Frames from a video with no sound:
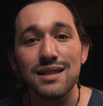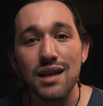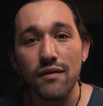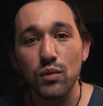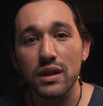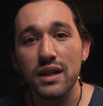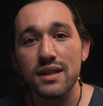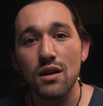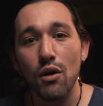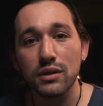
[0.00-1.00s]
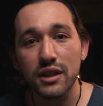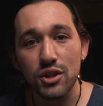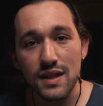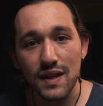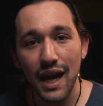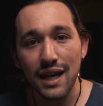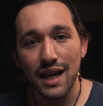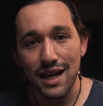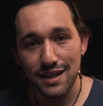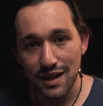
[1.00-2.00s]
software doesn't only just scan
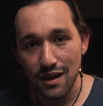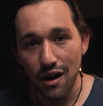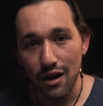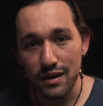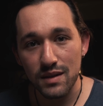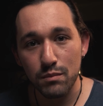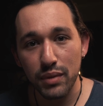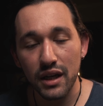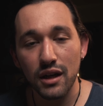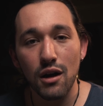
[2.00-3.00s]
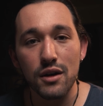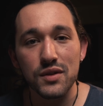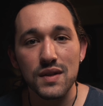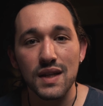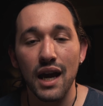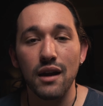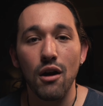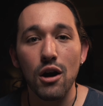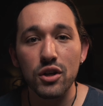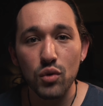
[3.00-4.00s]
SD cards, but it can also scan
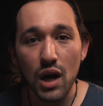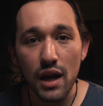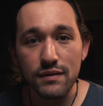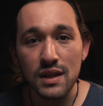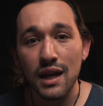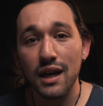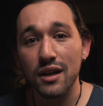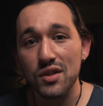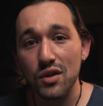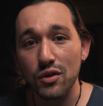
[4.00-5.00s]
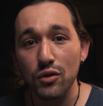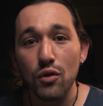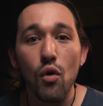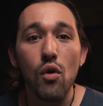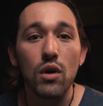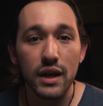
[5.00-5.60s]
hard drives, external or